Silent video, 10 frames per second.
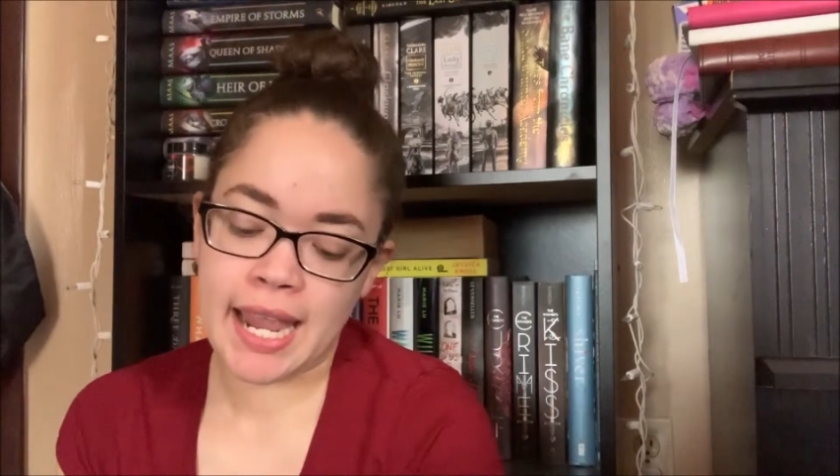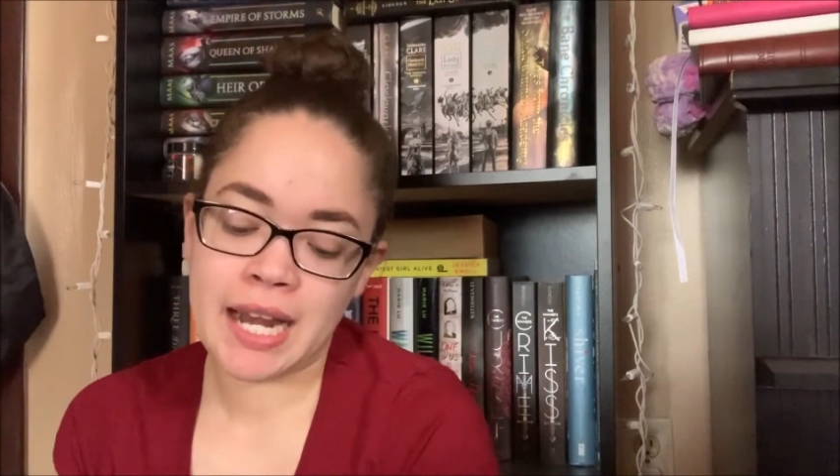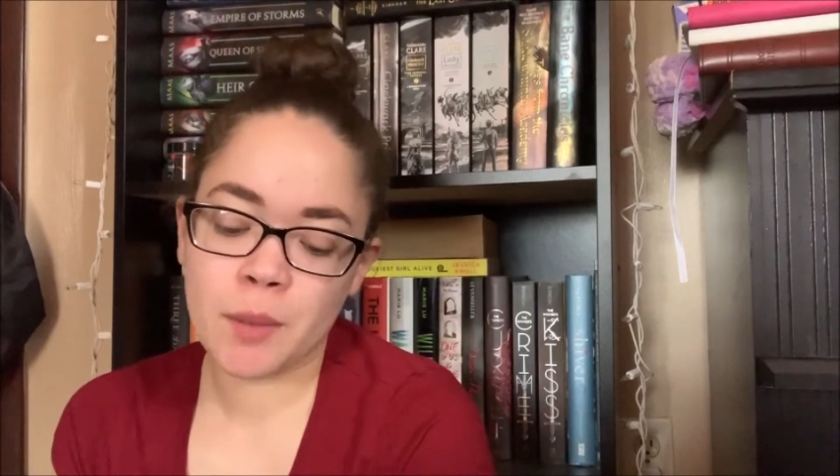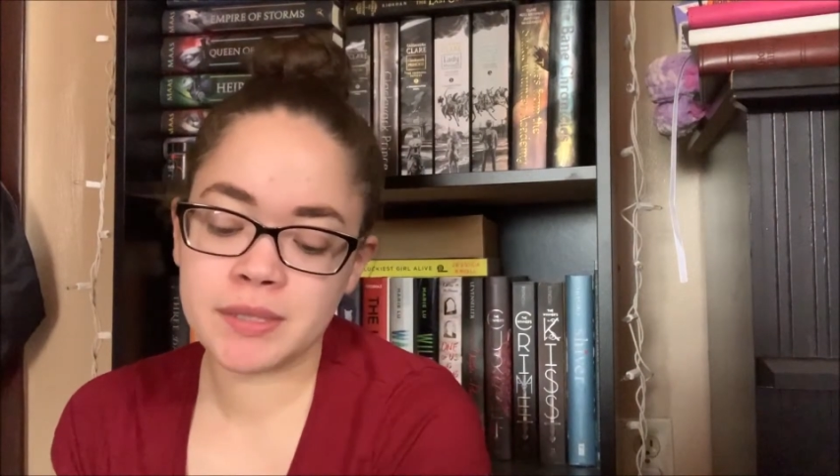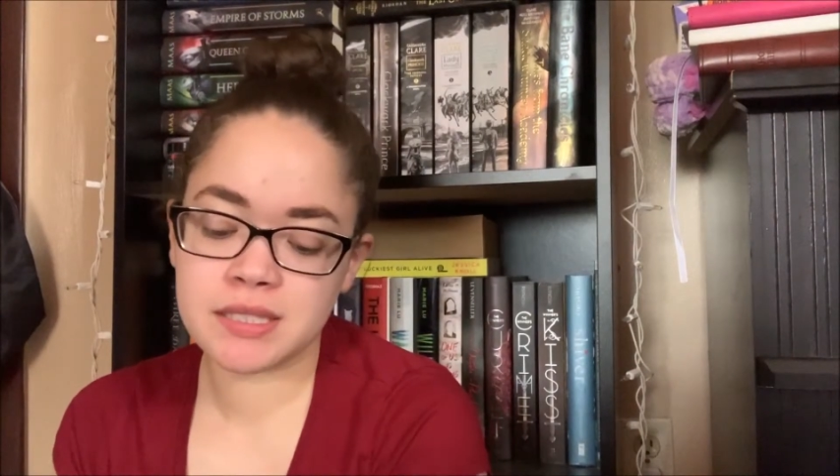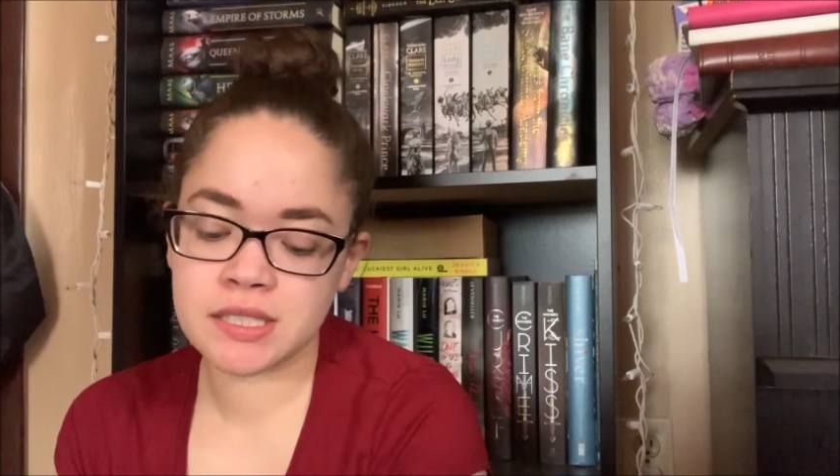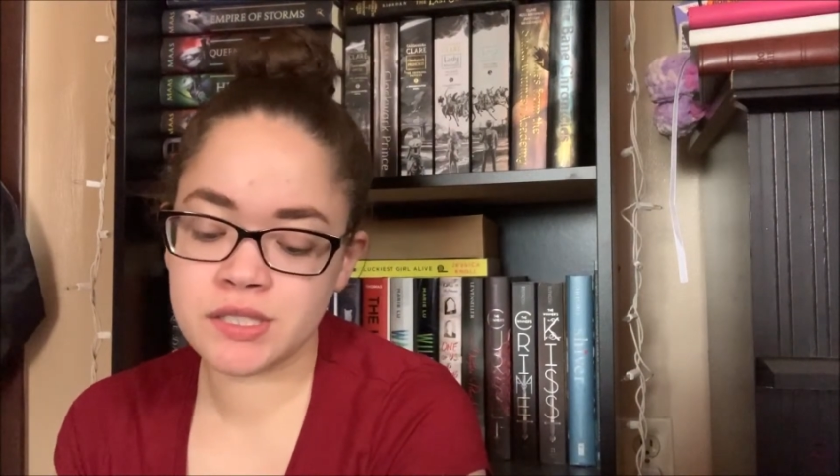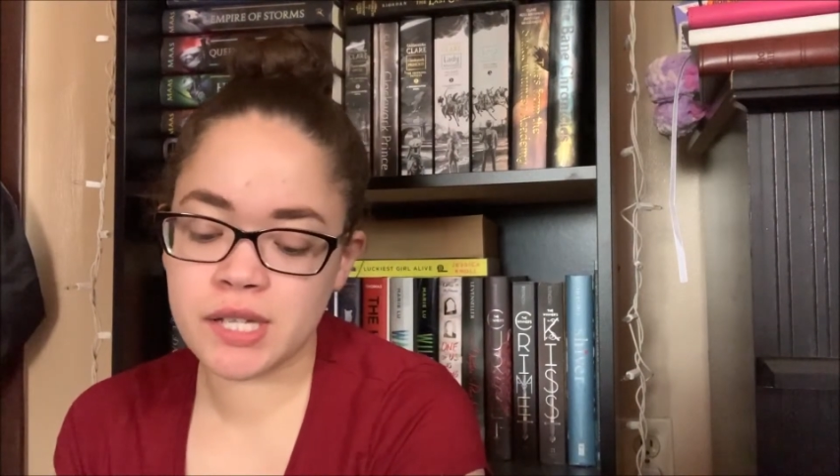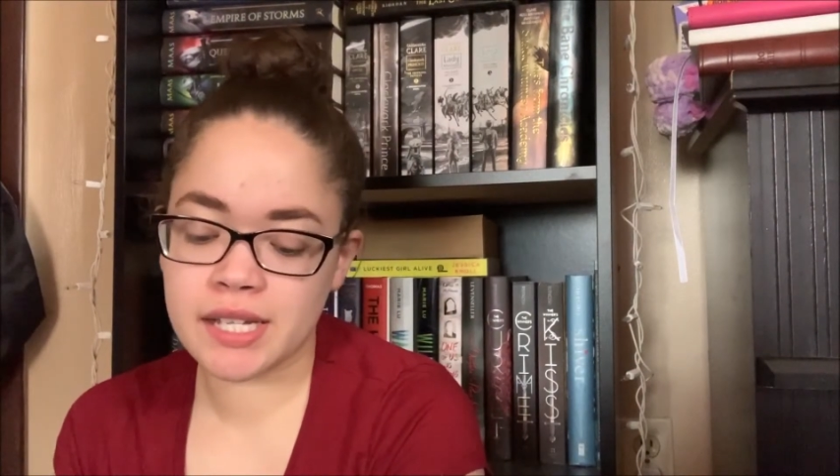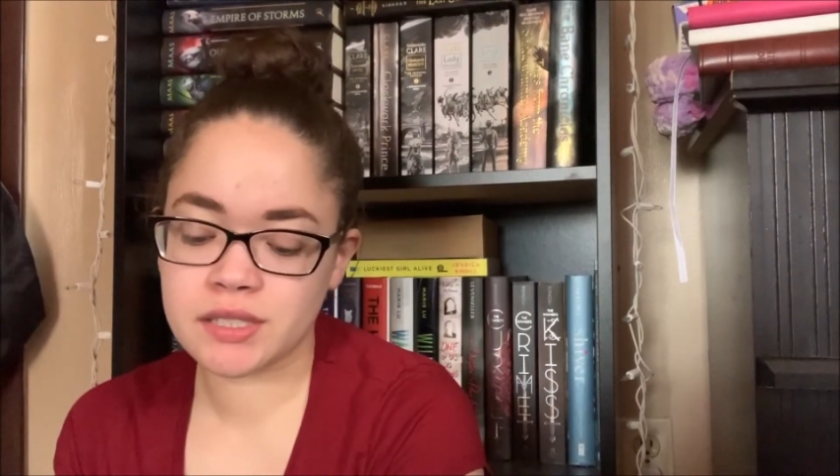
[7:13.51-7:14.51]
And I'll be
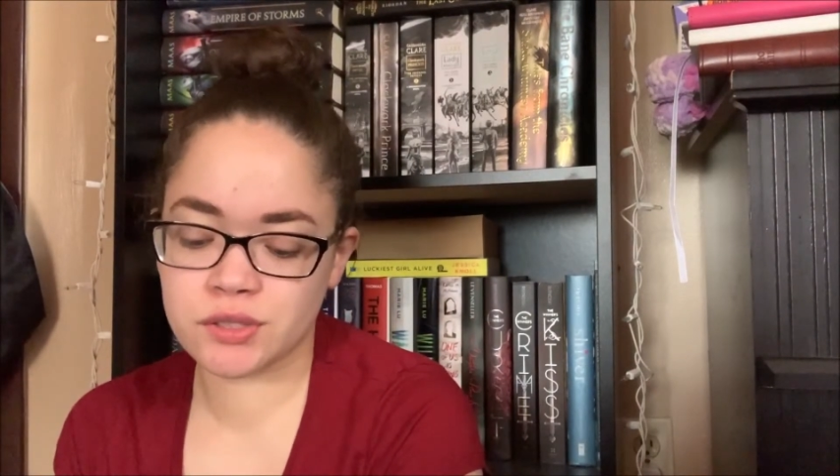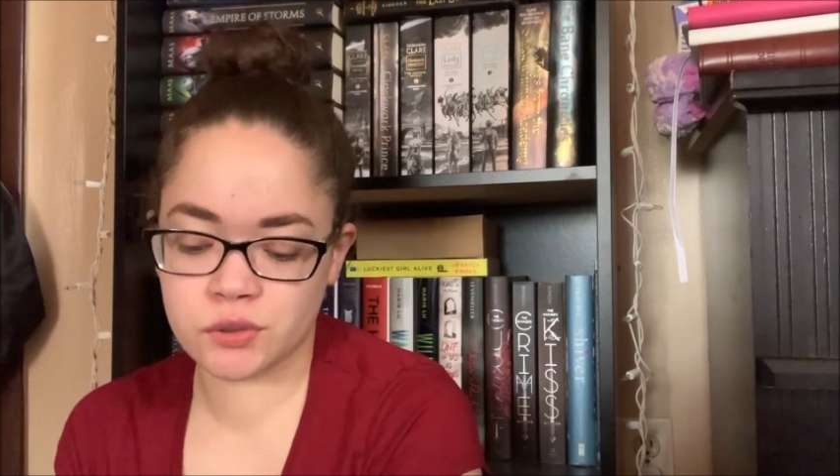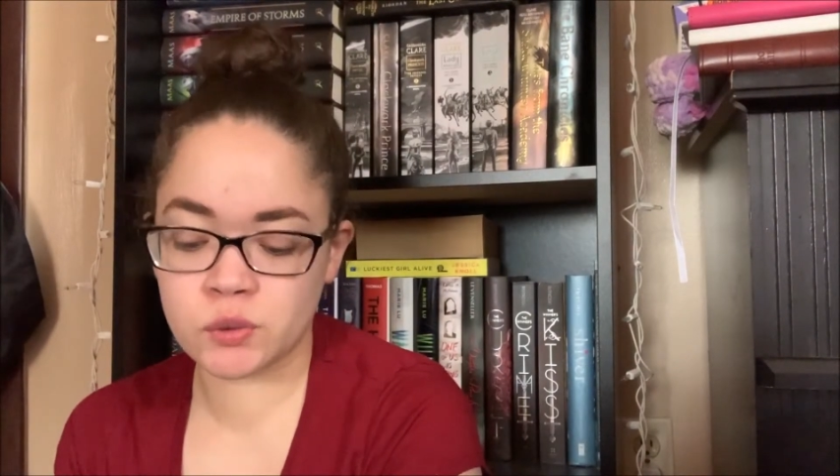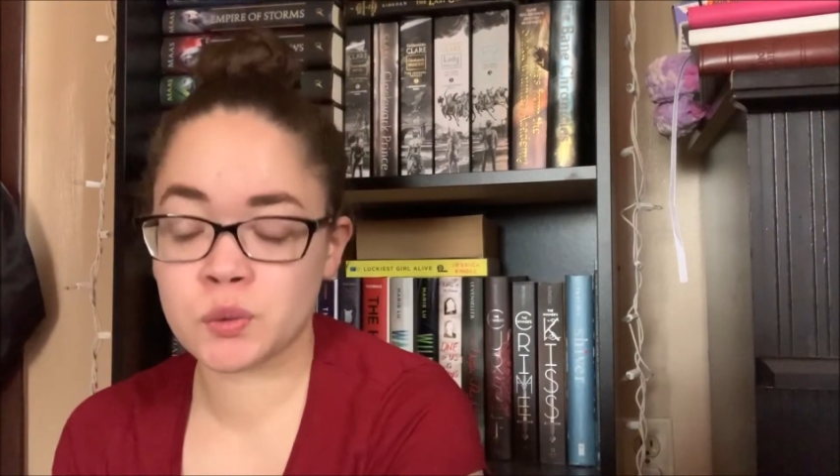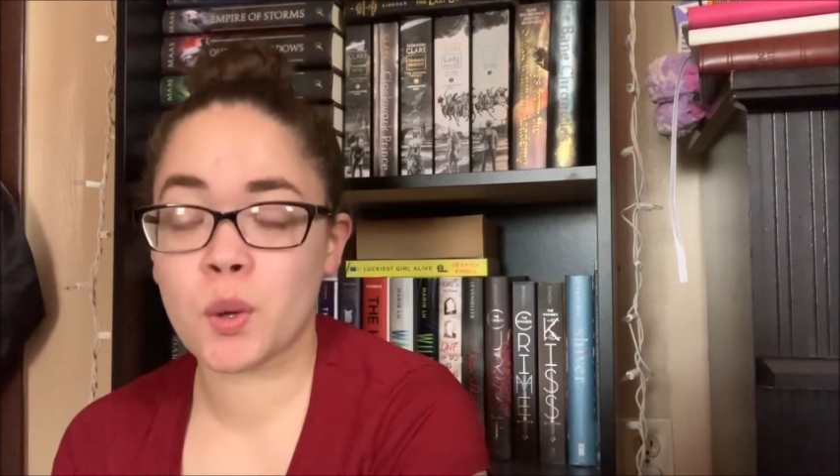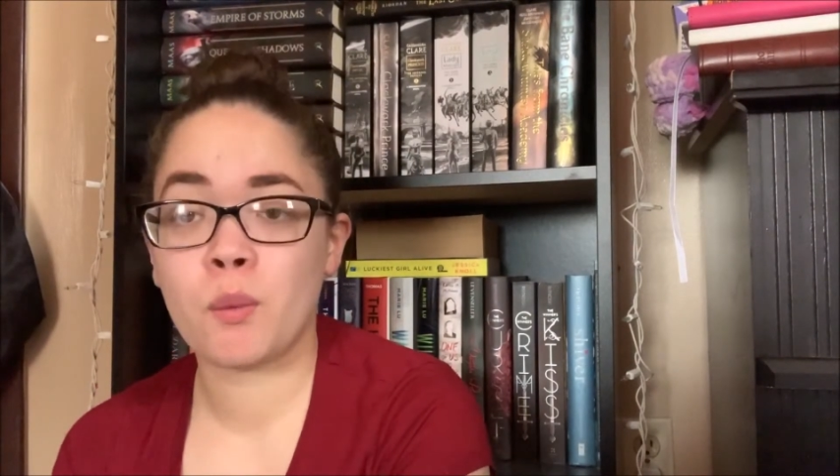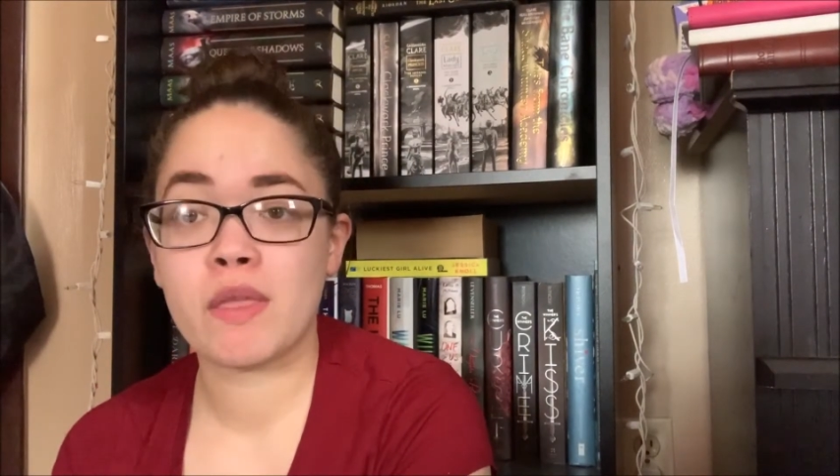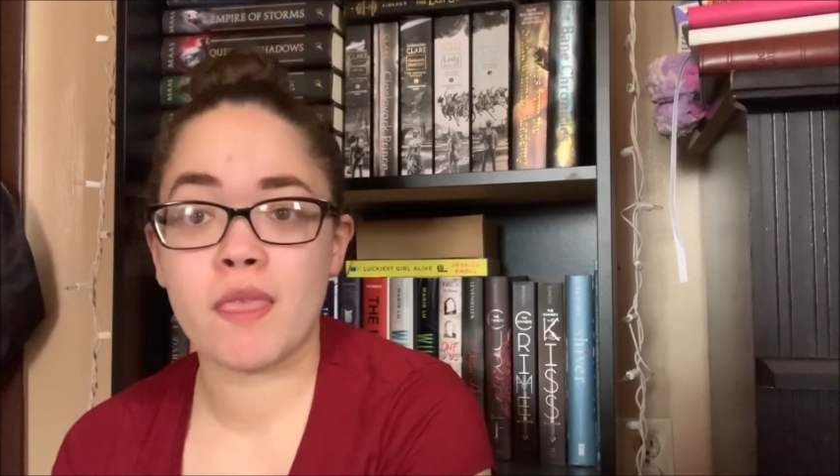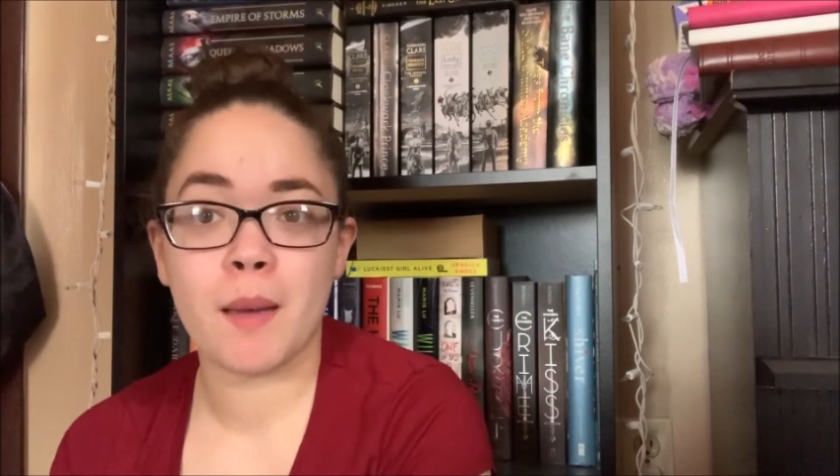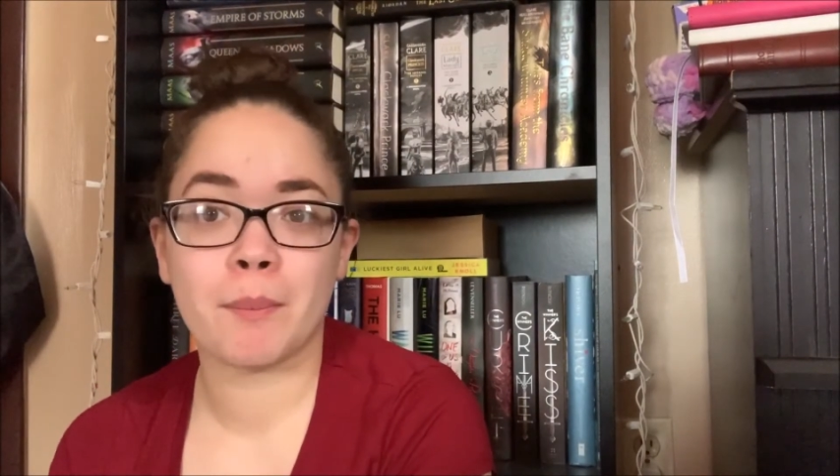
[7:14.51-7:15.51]
seeing you guys soon with